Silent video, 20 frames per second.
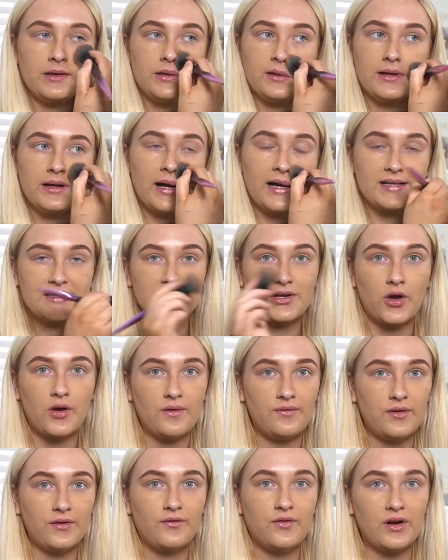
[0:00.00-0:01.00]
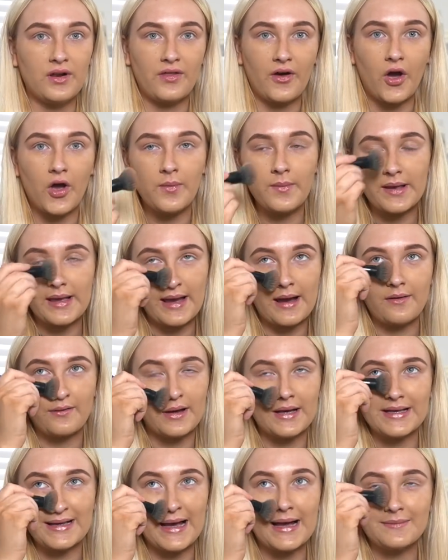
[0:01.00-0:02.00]
You guys know, if you follow the home account,
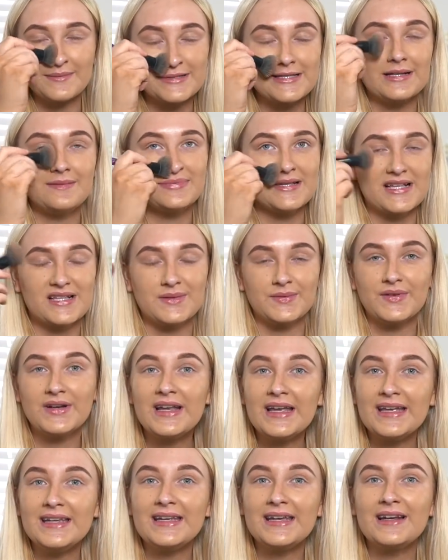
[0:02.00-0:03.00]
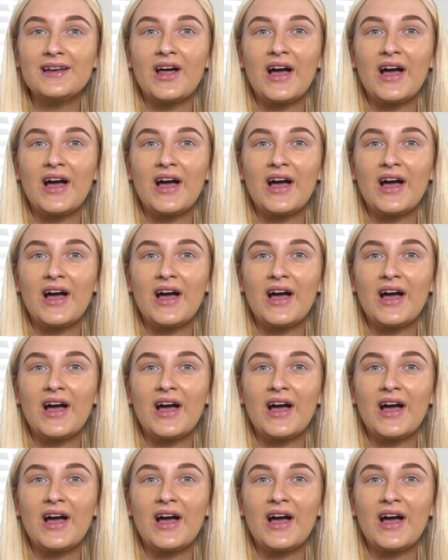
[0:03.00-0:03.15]
I am still obsessed with cleaning.